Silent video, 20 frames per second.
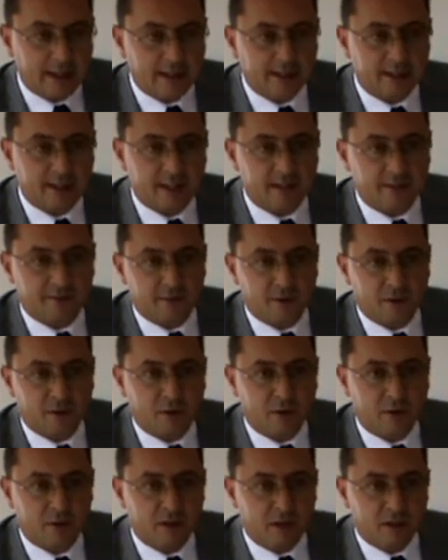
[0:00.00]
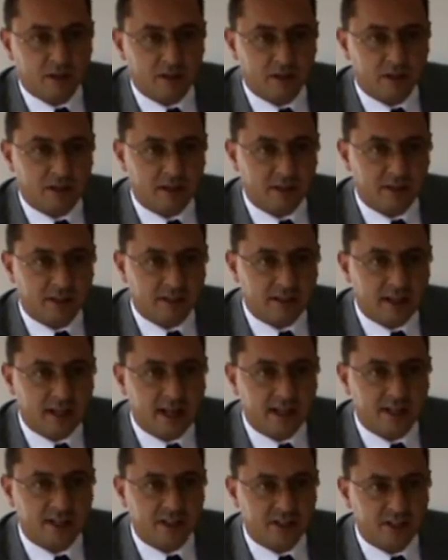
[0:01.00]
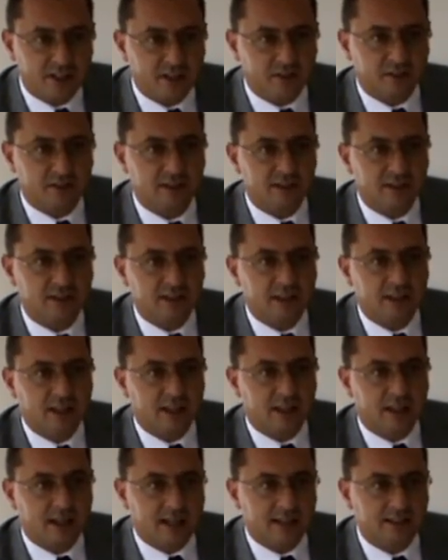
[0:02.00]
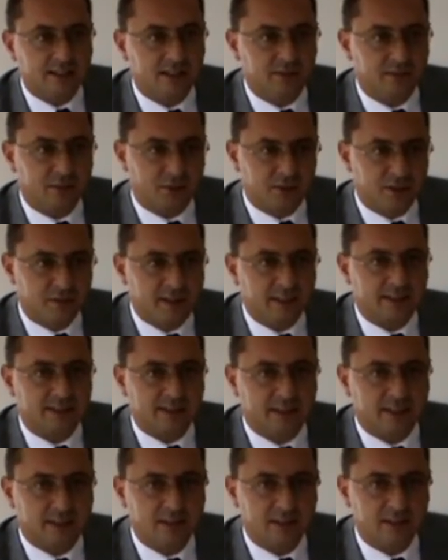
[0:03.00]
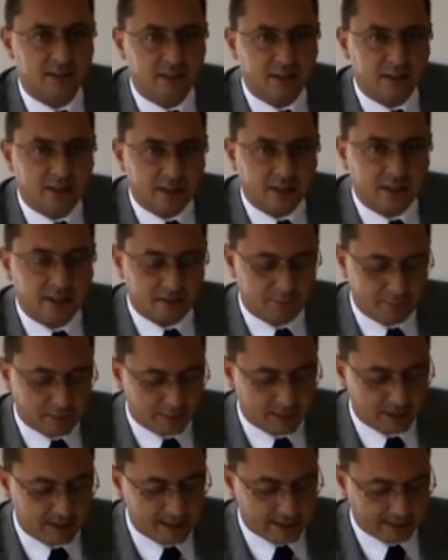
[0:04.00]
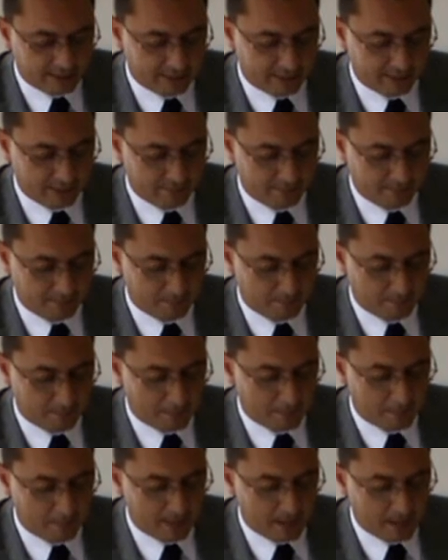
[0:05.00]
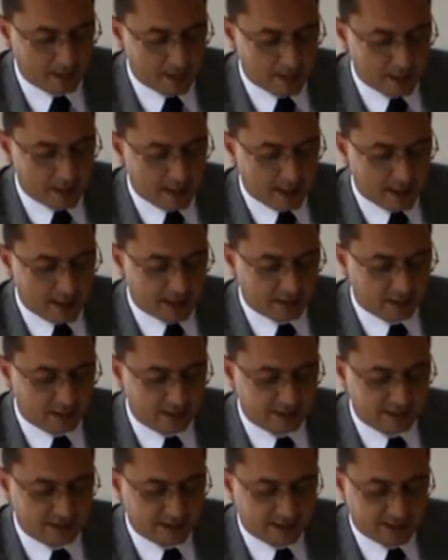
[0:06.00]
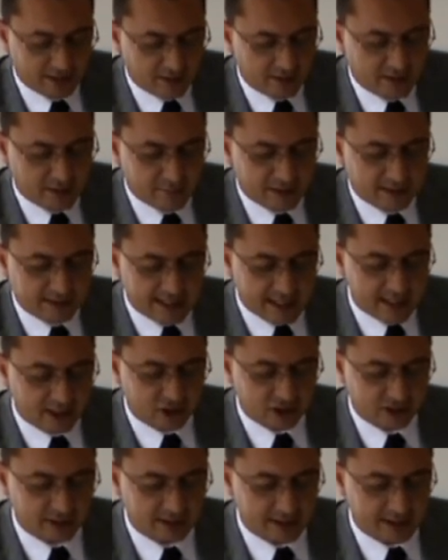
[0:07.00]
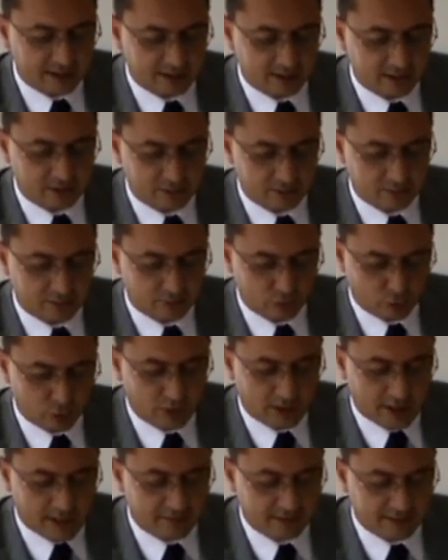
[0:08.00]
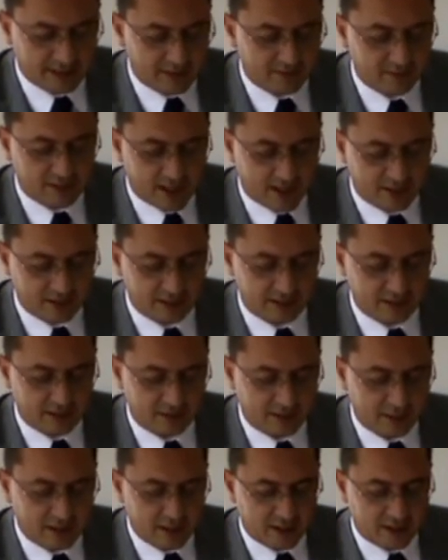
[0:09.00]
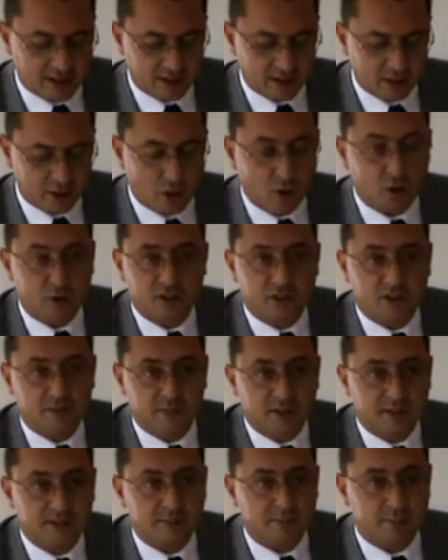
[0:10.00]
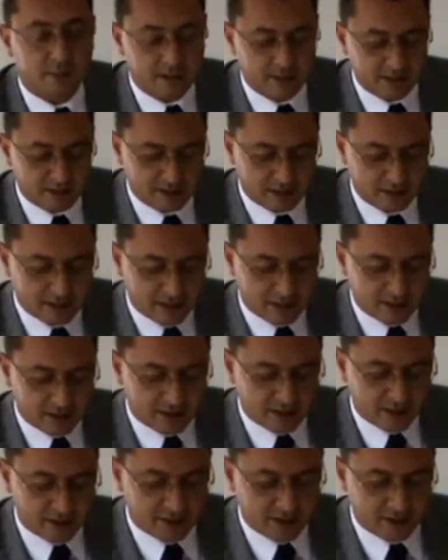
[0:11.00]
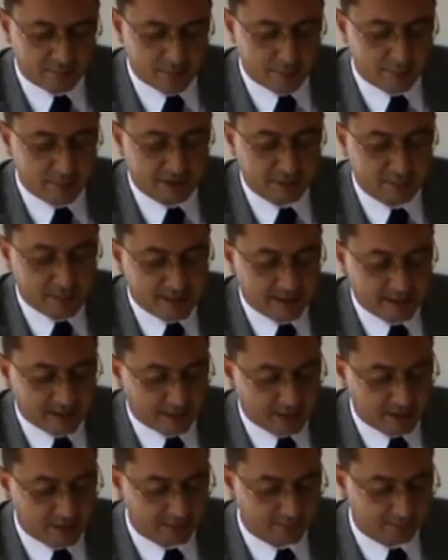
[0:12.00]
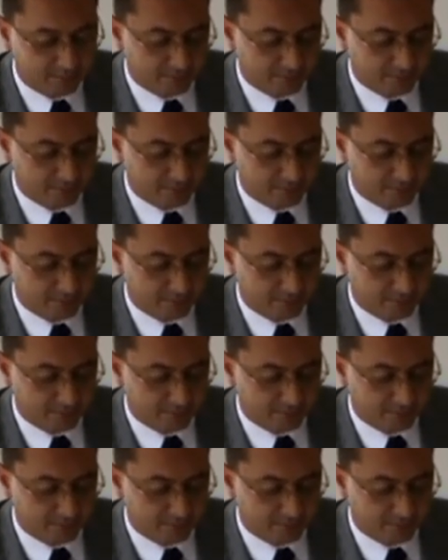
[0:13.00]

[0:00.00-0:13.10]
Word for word: and therefore uh, in higher yields asked for investing in public debt. And this is the ultimate sanction that would have safeguarded uh, long-term discipline uh, in public spending.